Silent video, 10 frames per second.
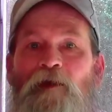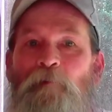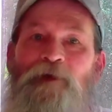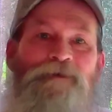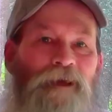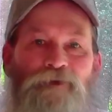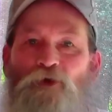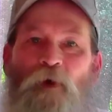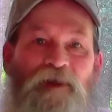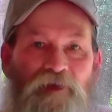but it's like
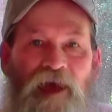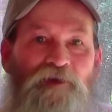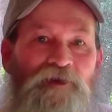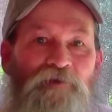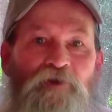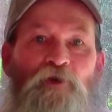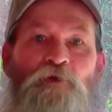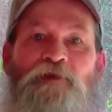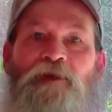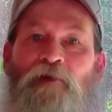20,000
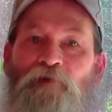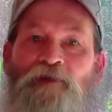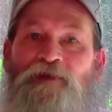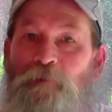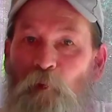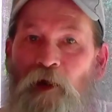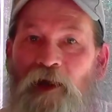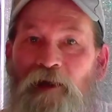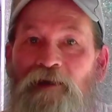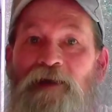views every
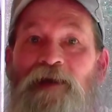spring,